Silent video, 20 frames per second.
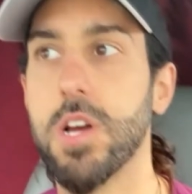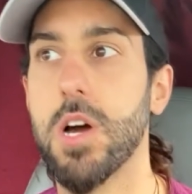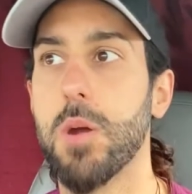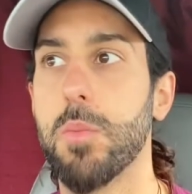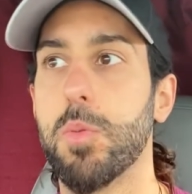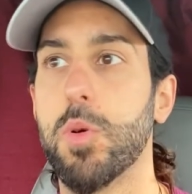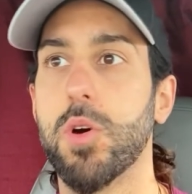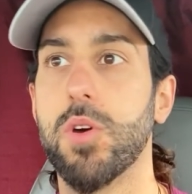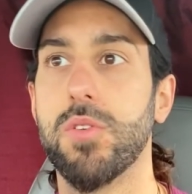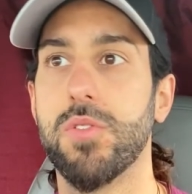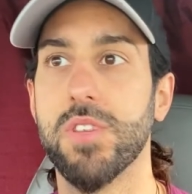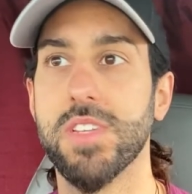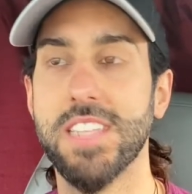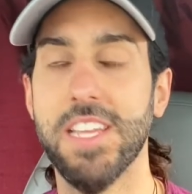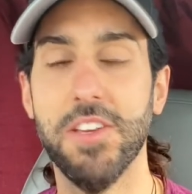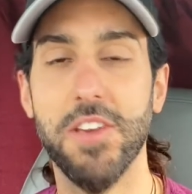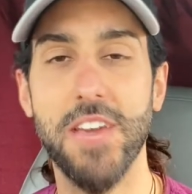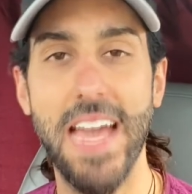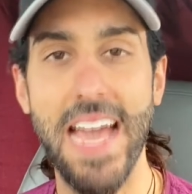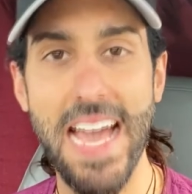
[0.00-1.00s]
not perfect,
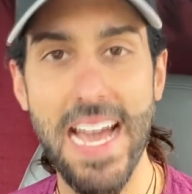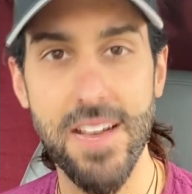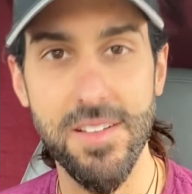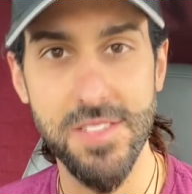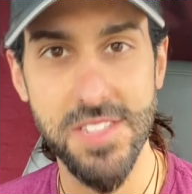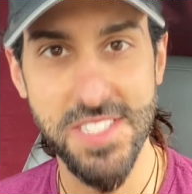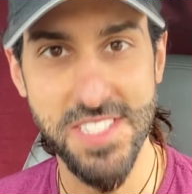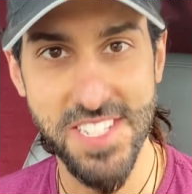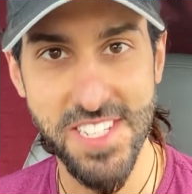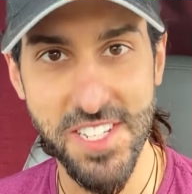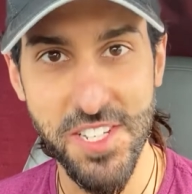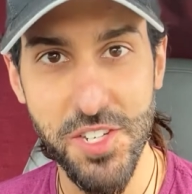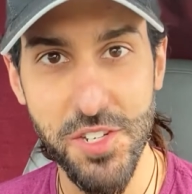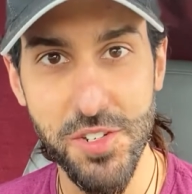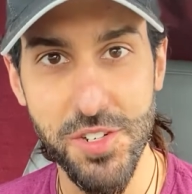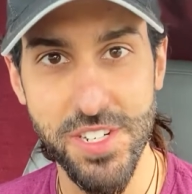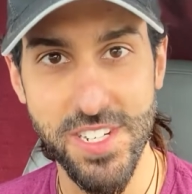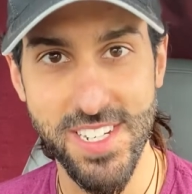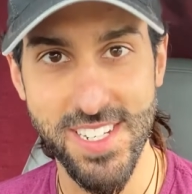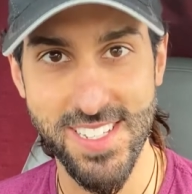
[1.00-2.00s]
that you have
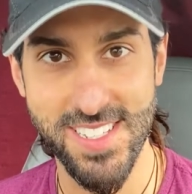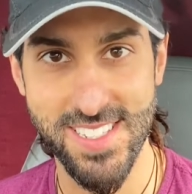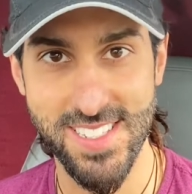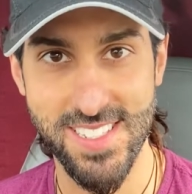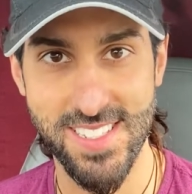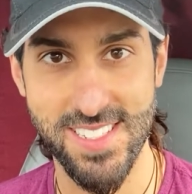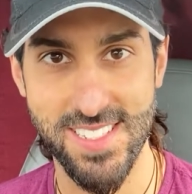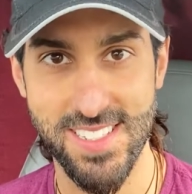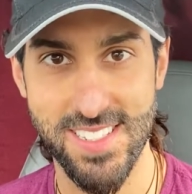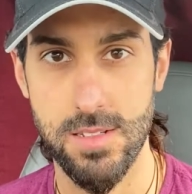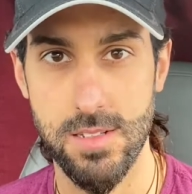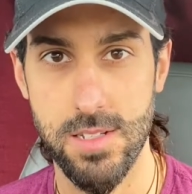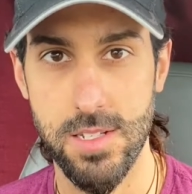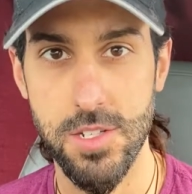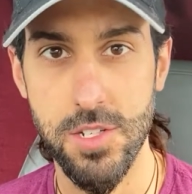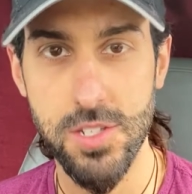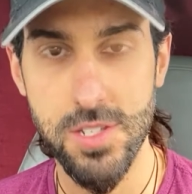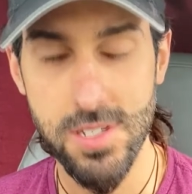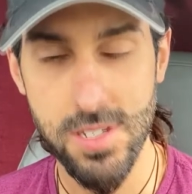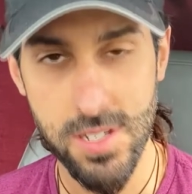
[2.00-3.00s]
insecurities, and
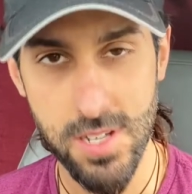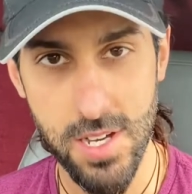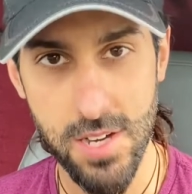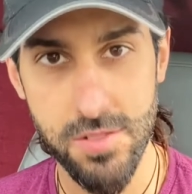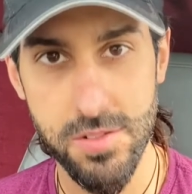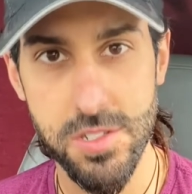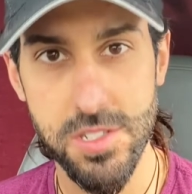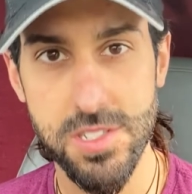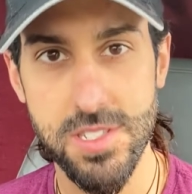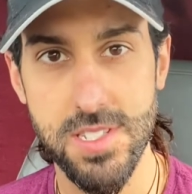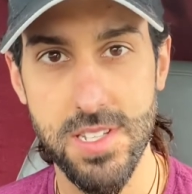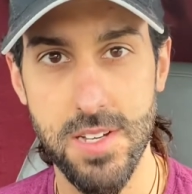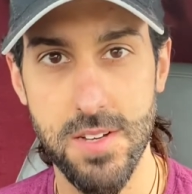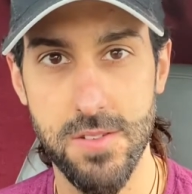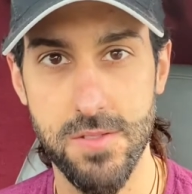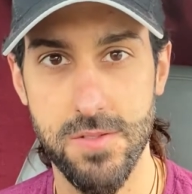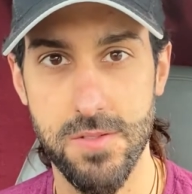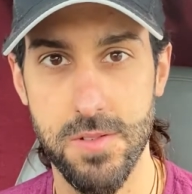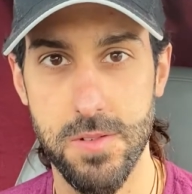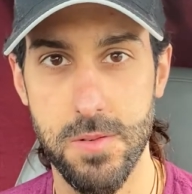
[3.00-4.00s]
you can love yourself.